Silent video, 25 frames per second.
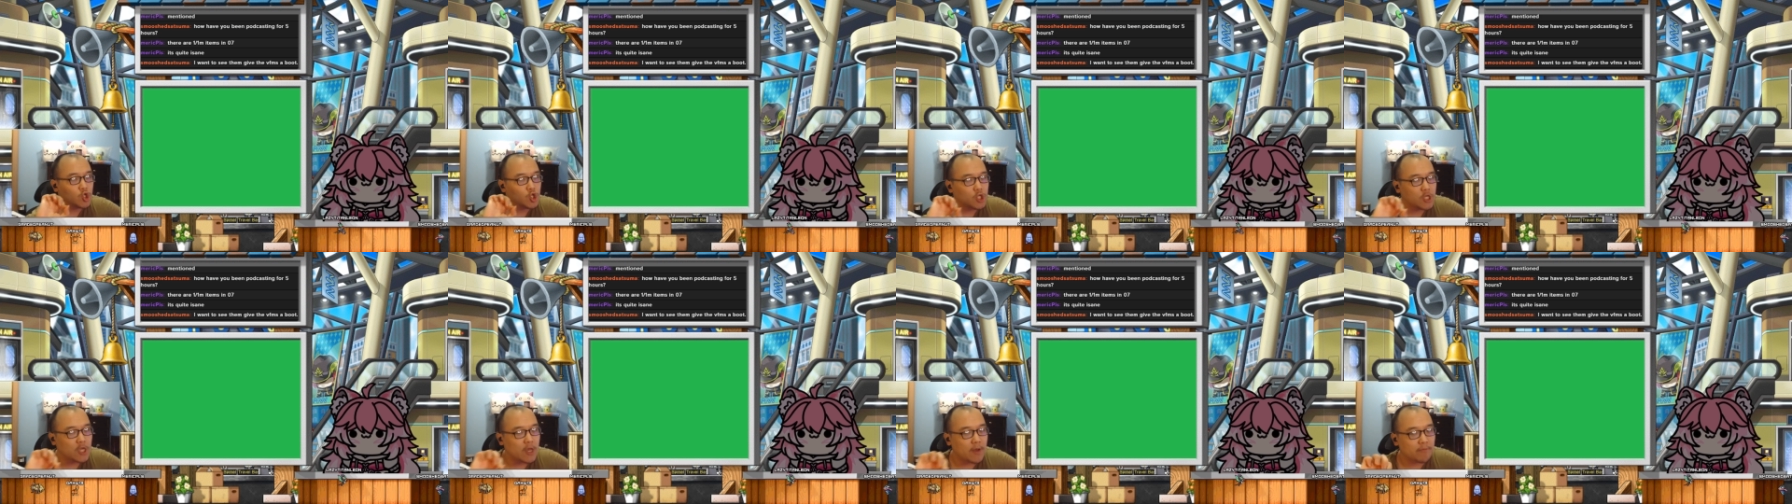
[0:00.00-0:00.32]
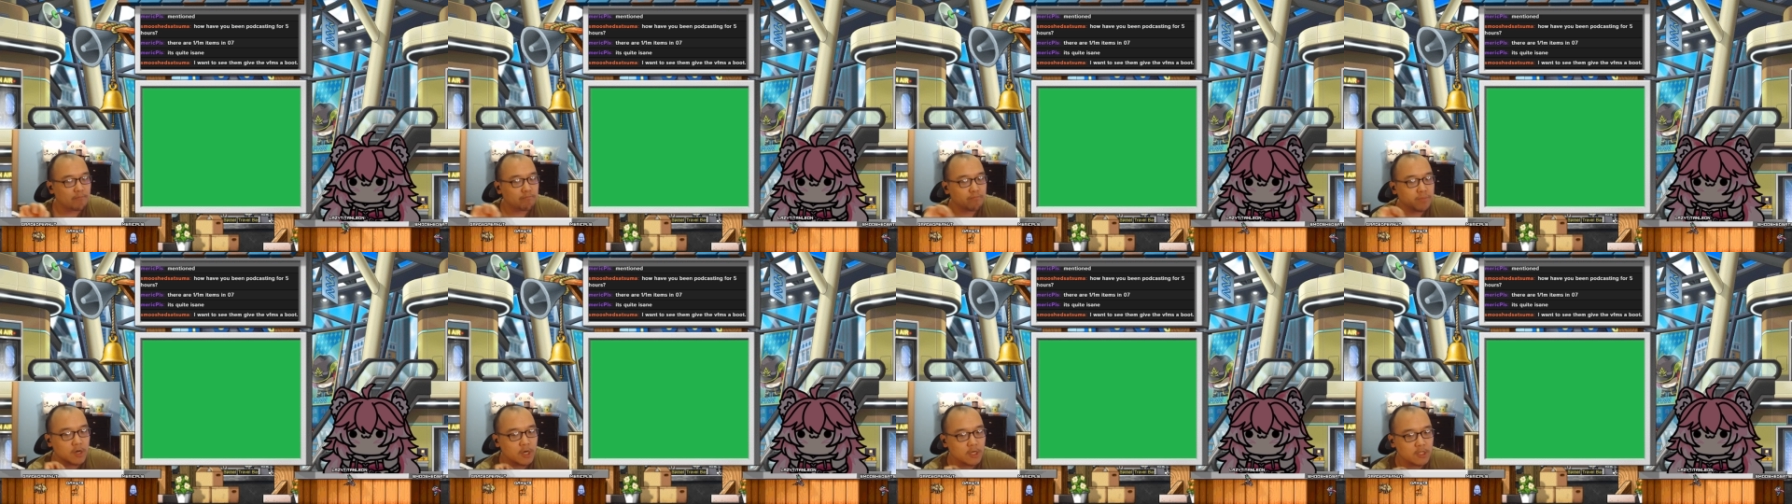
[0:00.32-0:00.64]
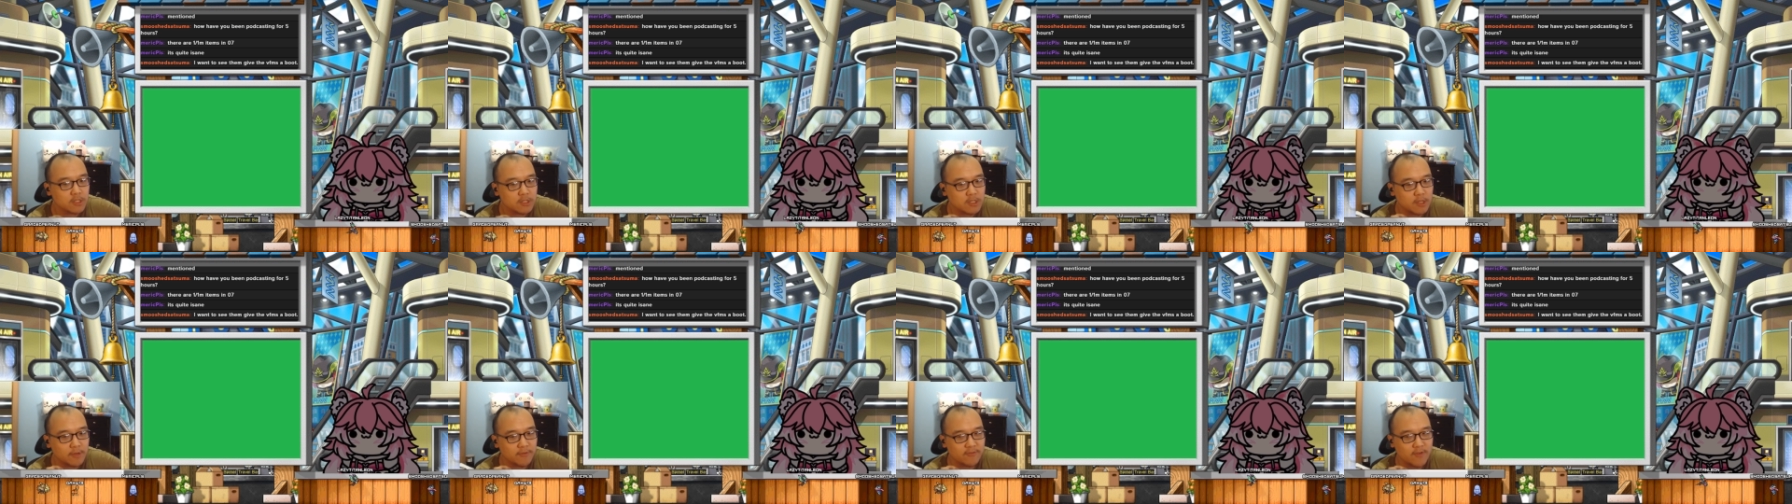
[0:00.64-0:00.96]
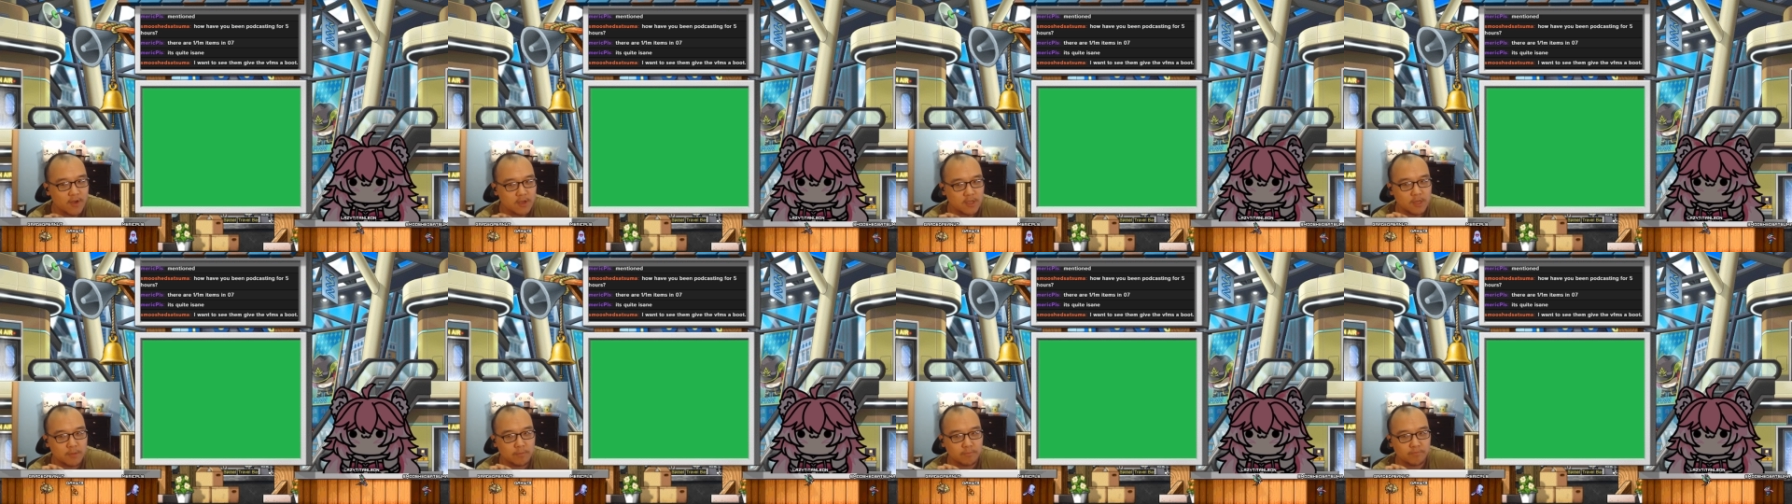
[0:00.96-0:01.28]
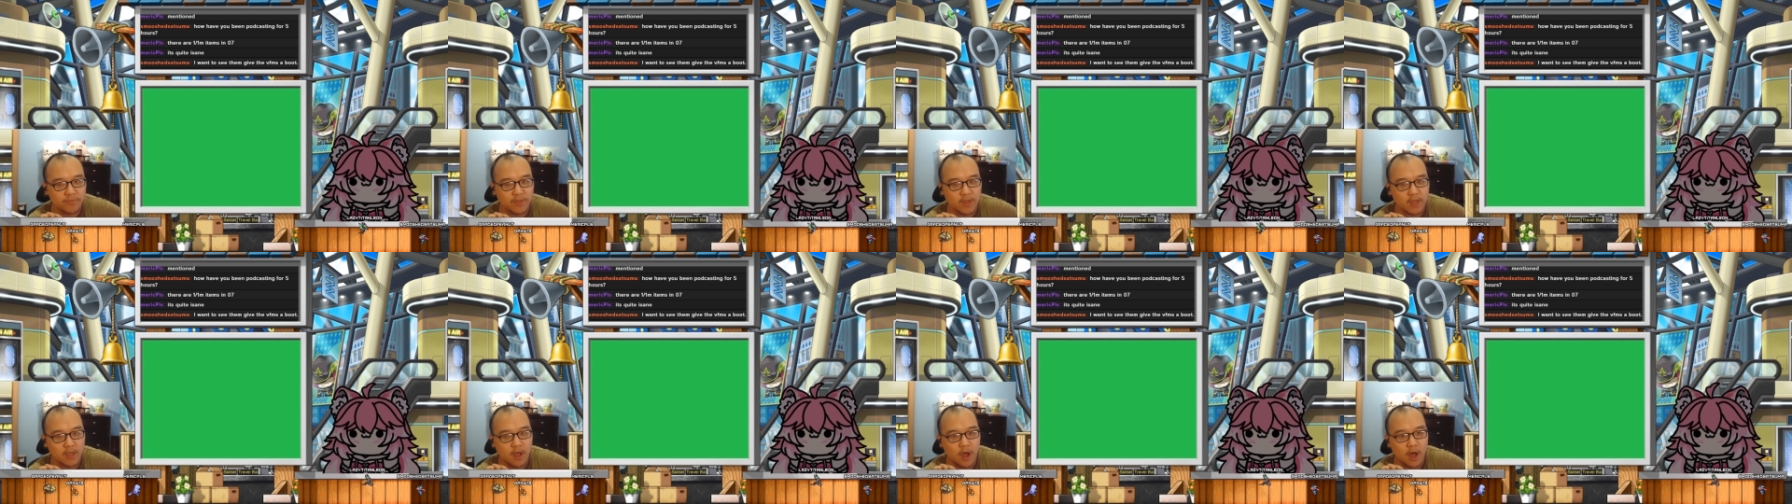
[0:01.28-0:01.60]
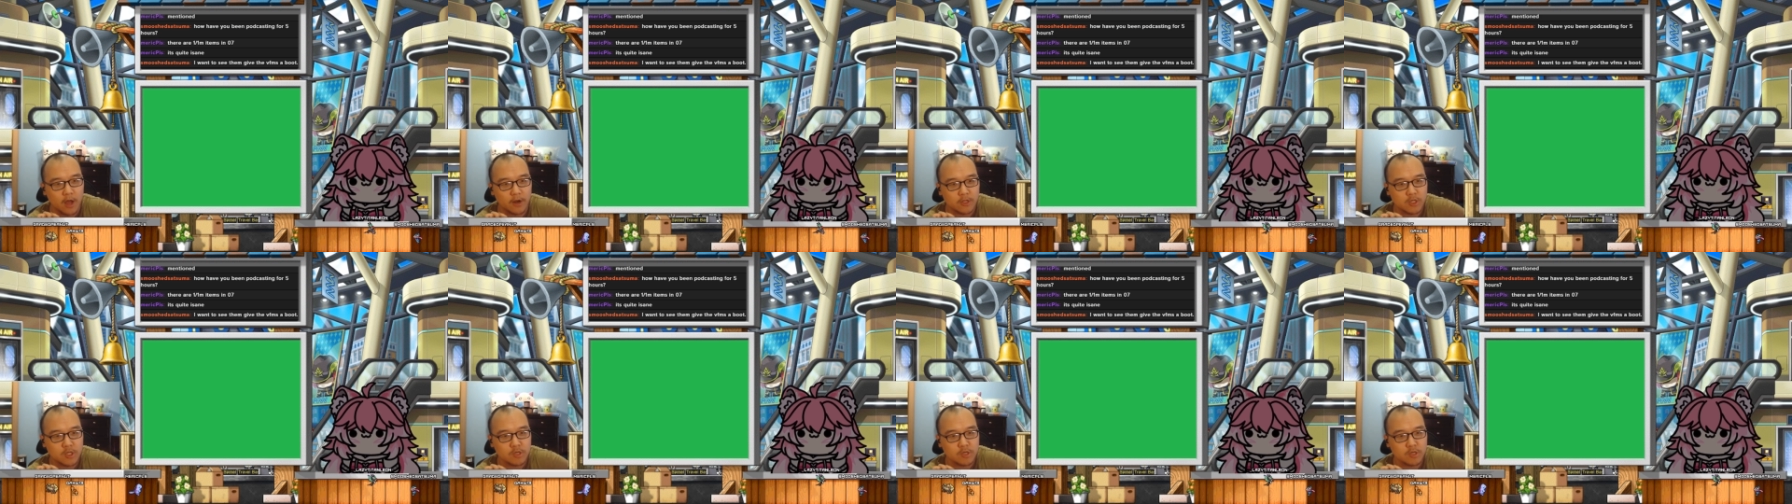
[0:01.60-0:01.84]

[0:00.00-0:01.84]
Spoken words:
you put the fucking thing on a